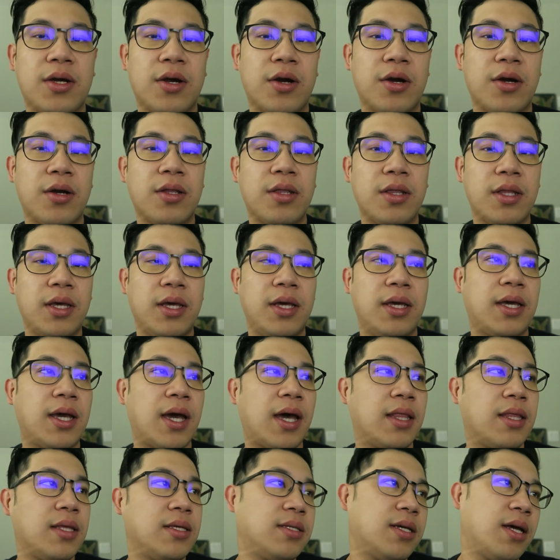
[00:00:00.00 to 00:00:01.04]
Currently,
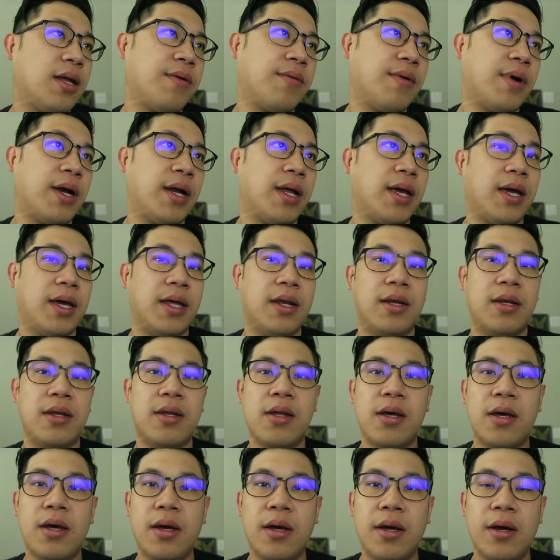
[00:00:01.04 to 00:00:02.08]
Kathy's getting ready and
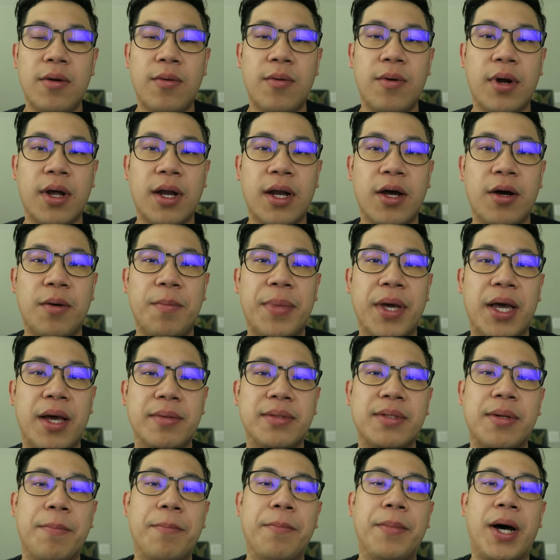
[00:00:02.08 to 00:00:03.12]
we're gonna go pick up
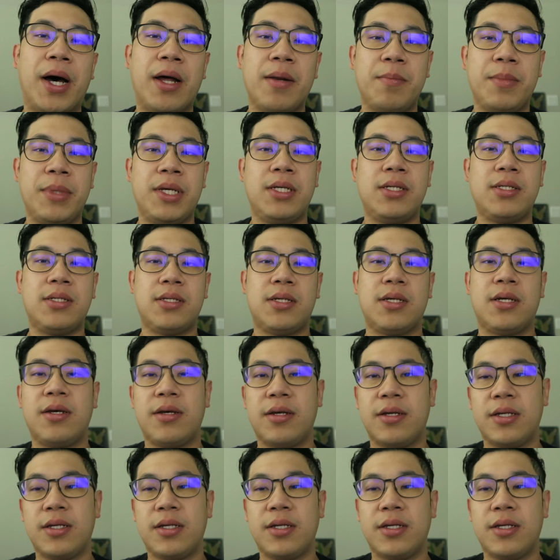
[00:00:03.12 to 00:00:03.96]
some banh mi's